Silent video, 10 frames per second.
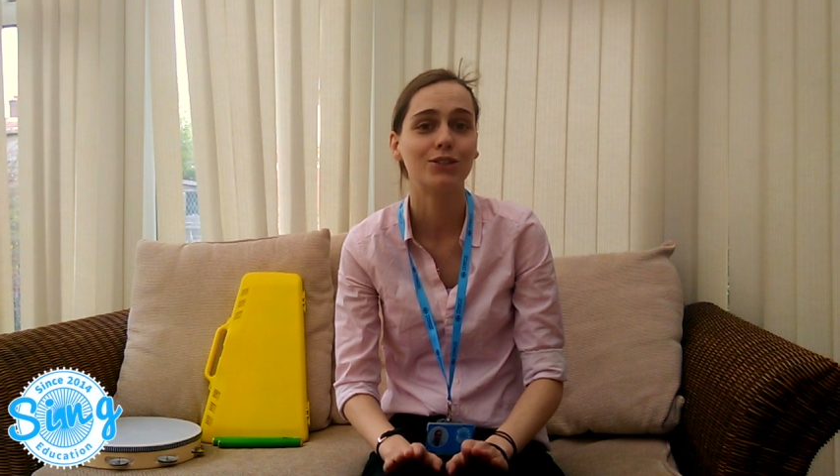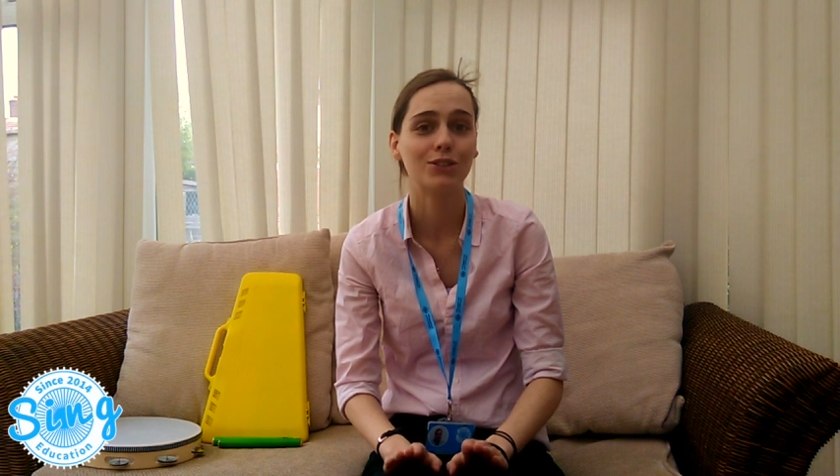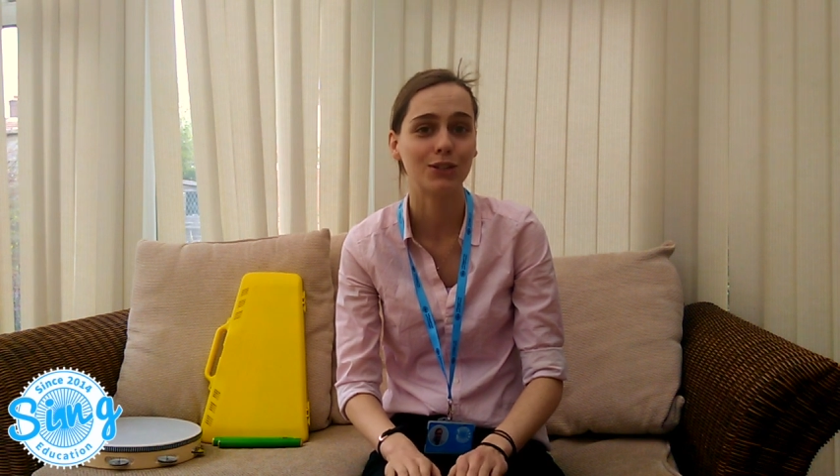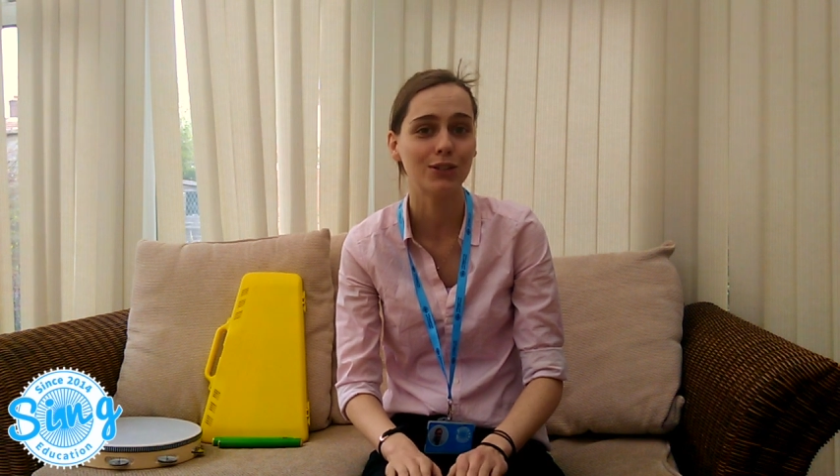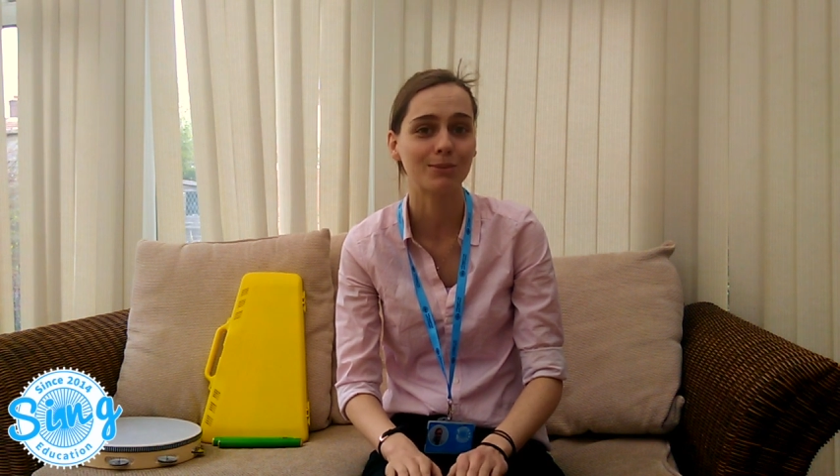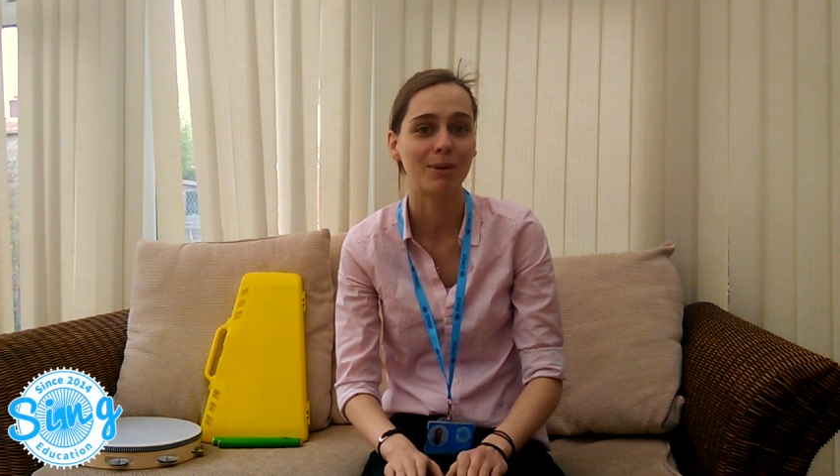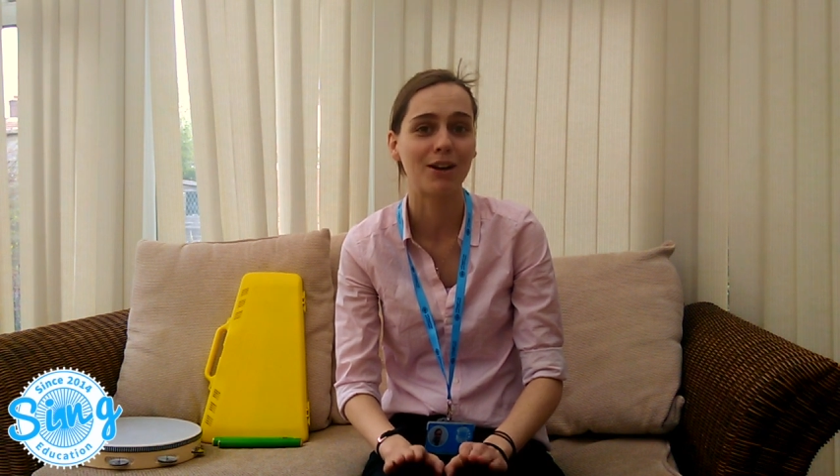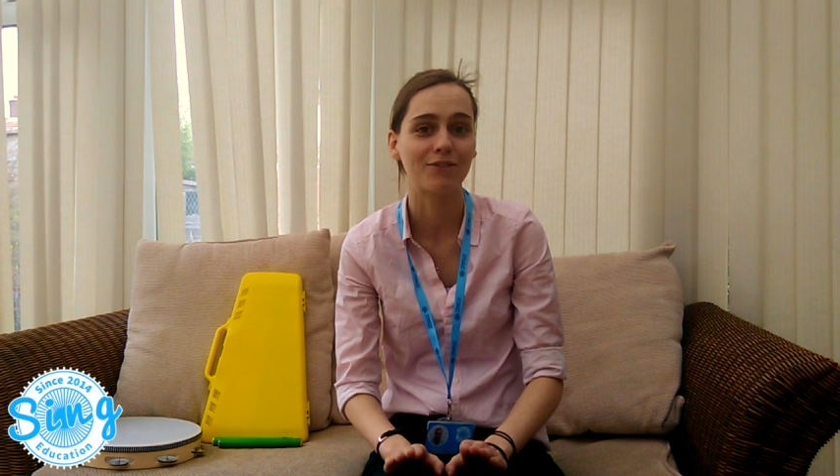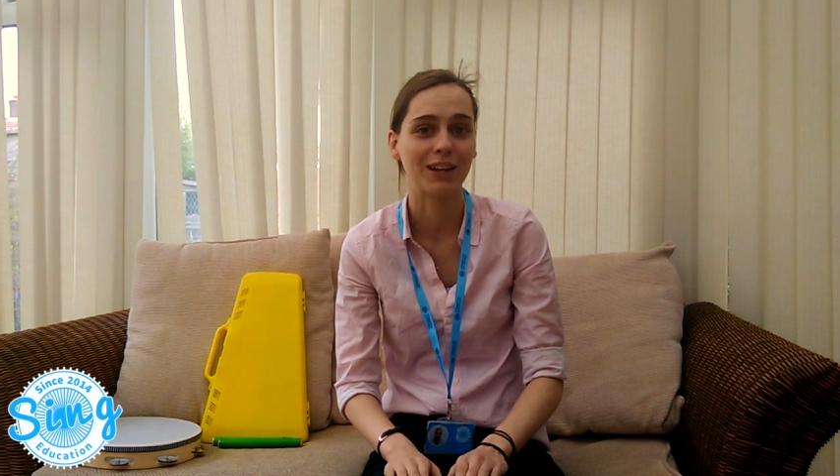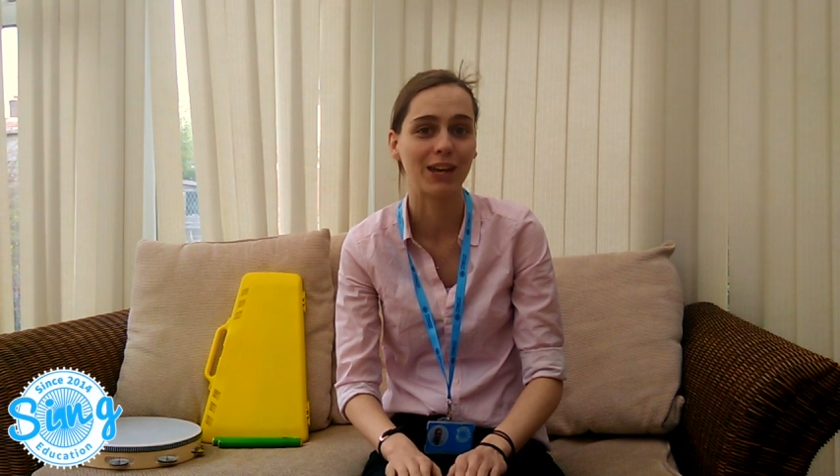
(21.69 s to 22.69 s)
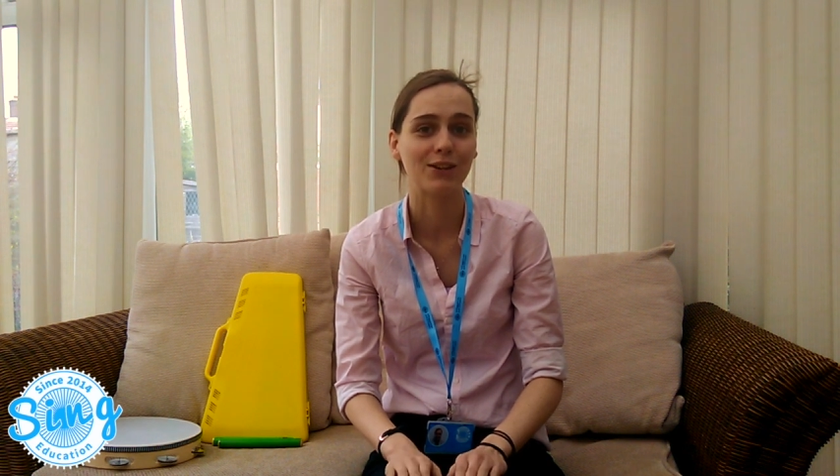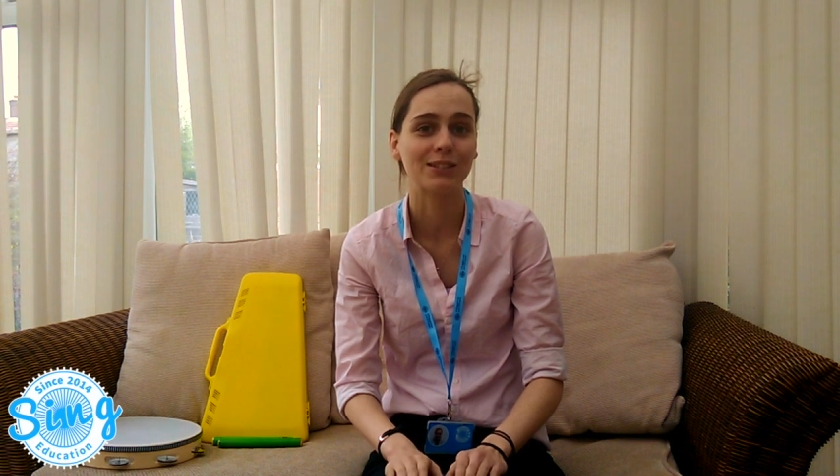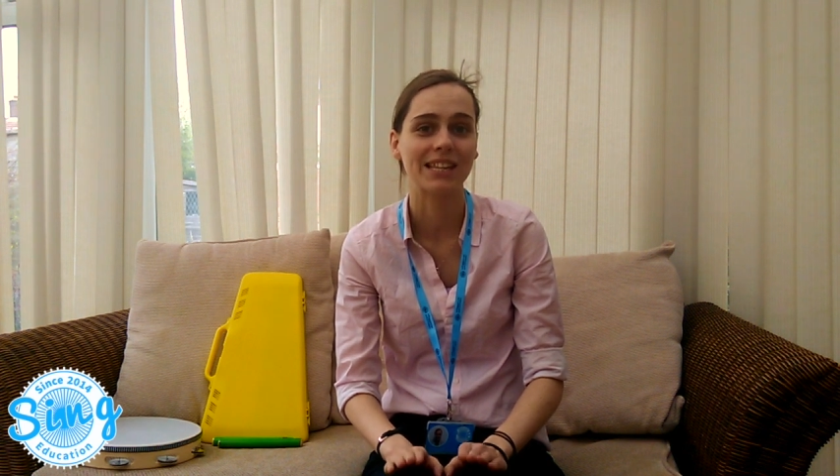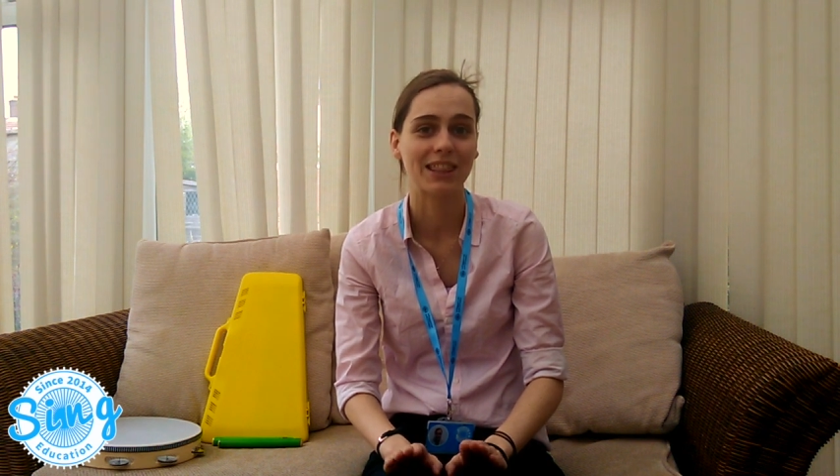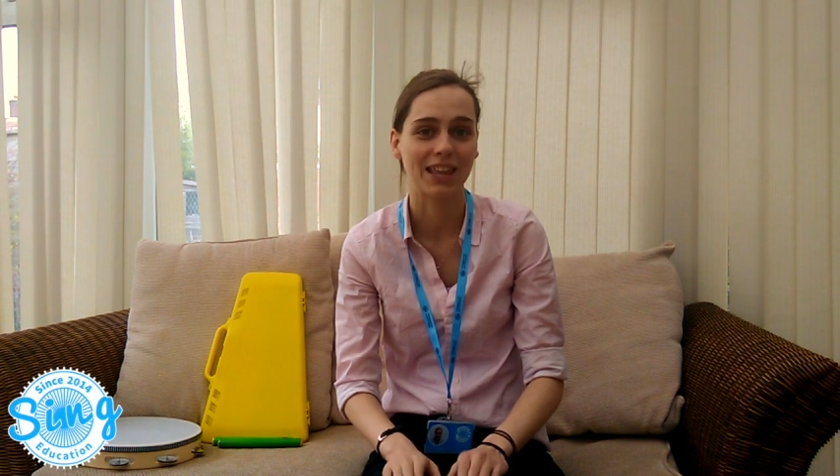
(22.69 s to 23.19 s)
Two smart
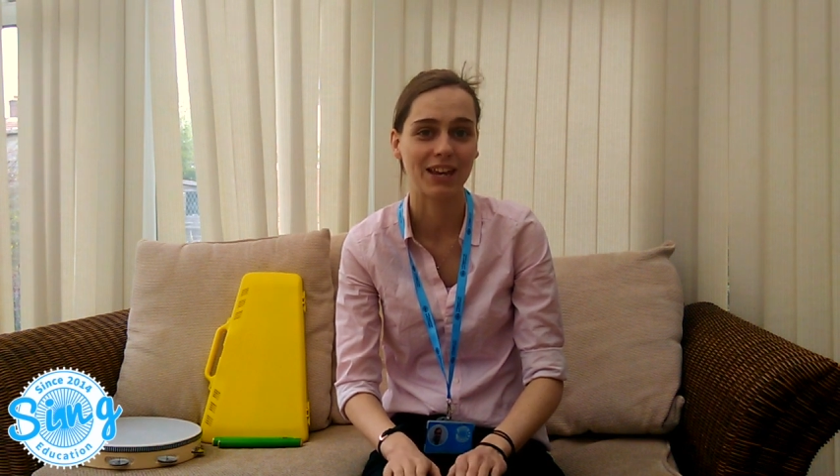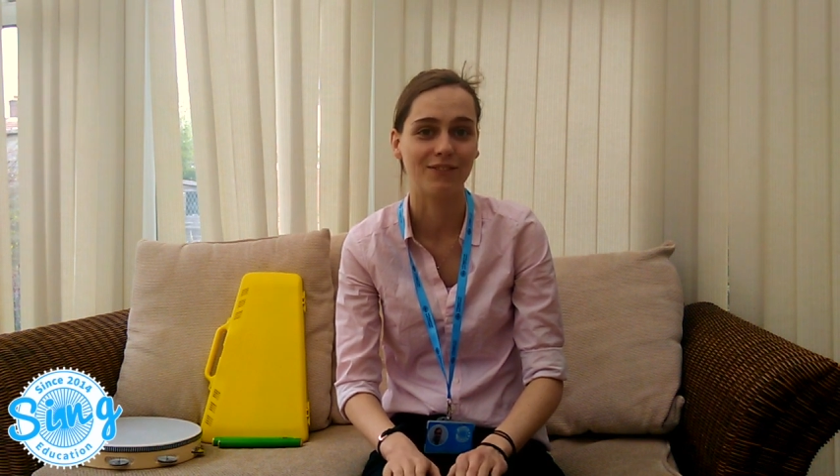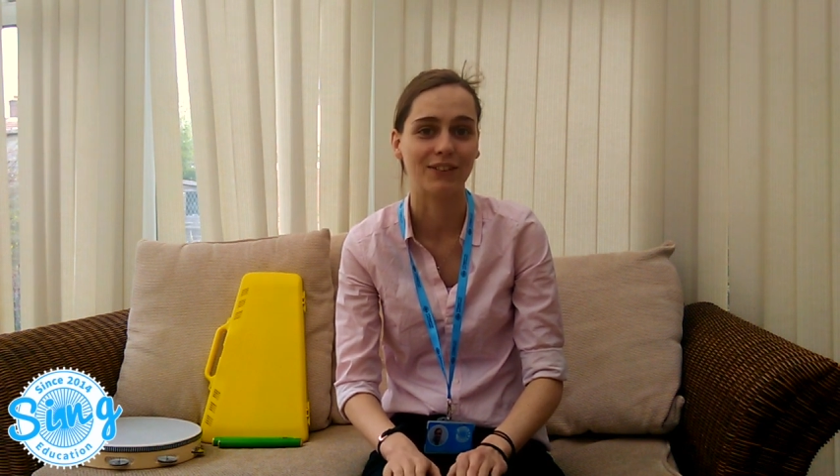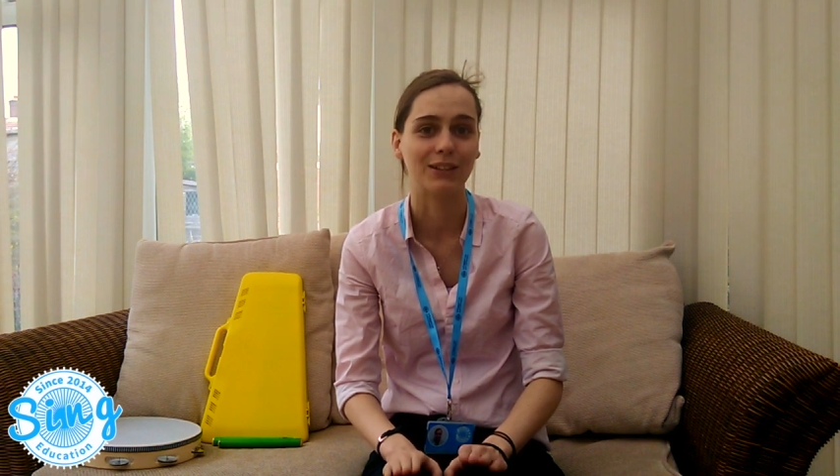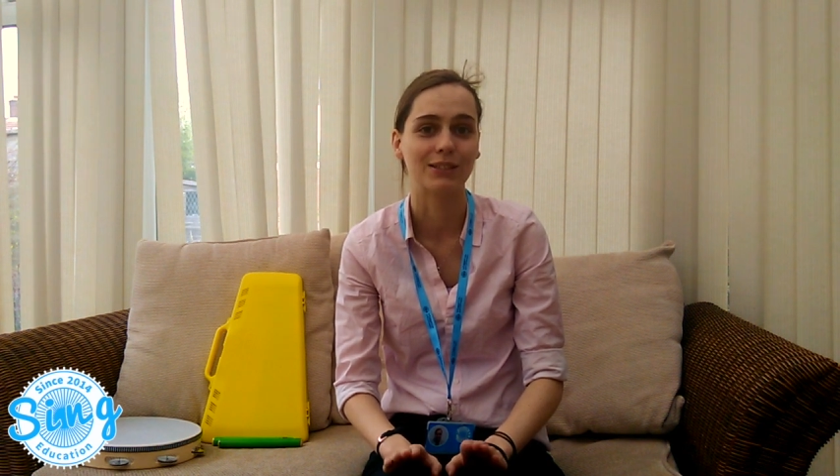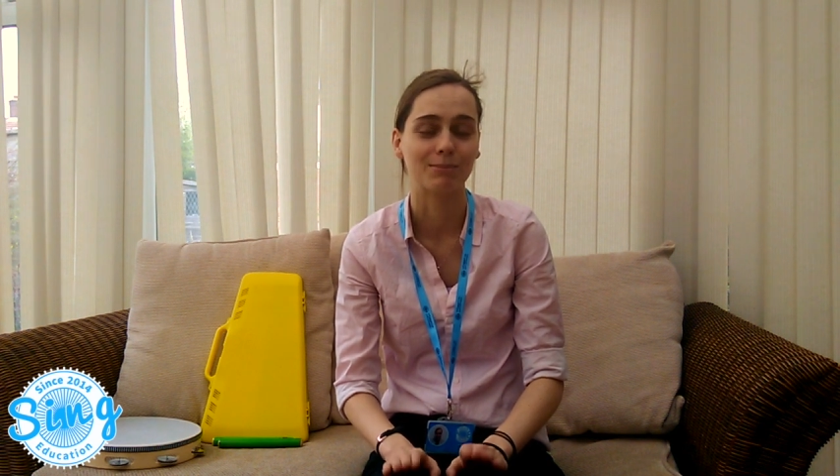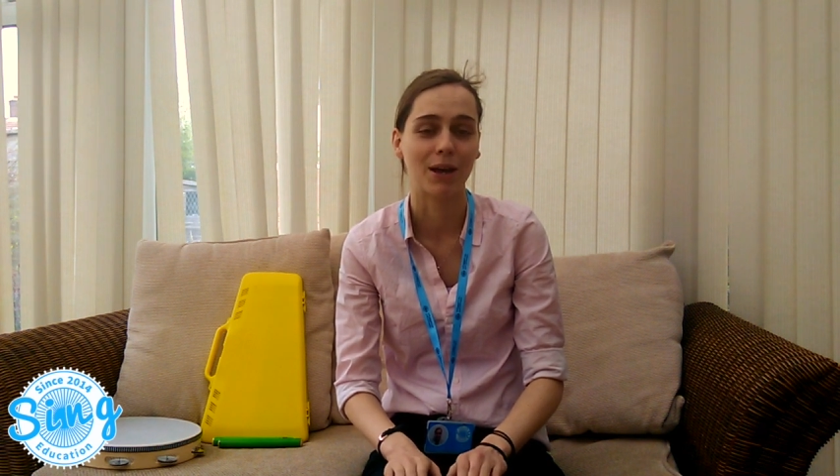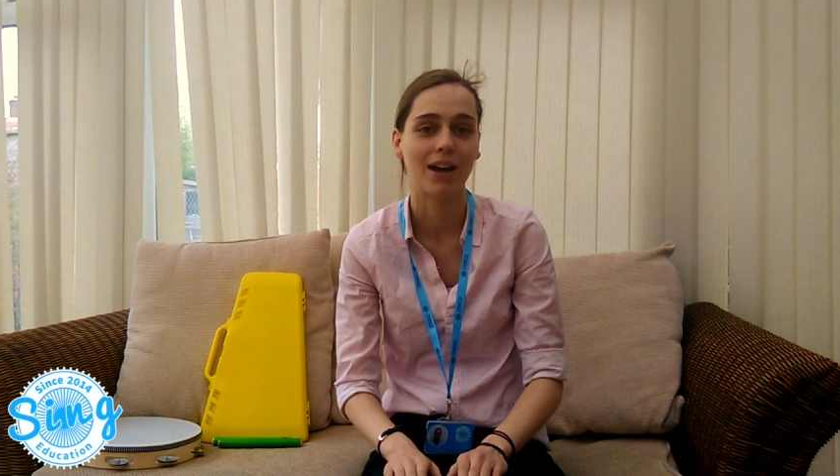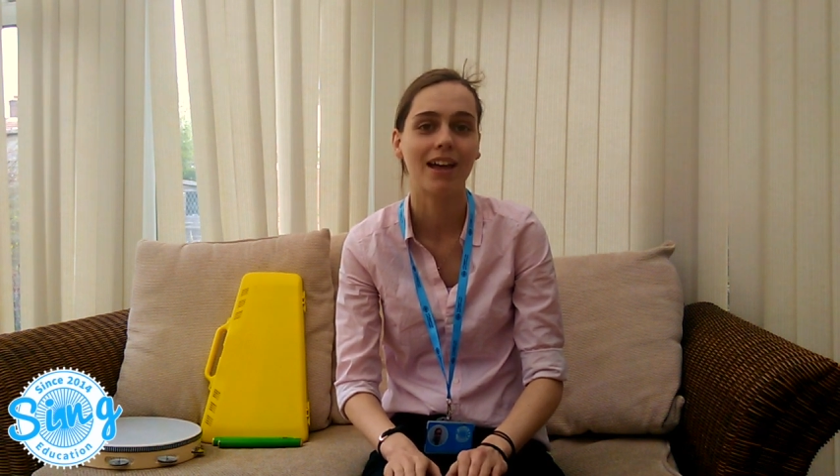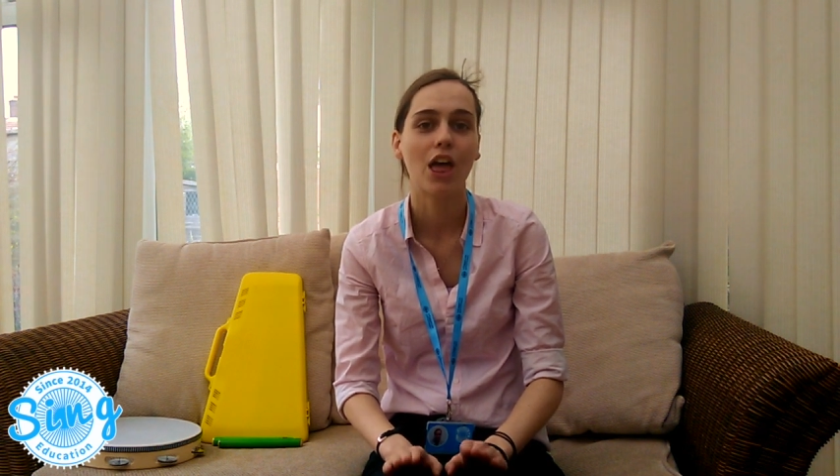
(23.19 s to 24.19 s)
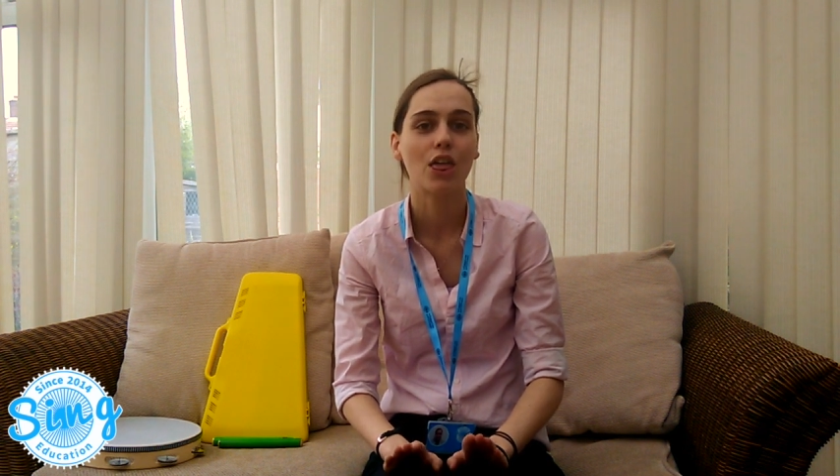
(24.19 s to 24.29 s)
fellows, they felt smart.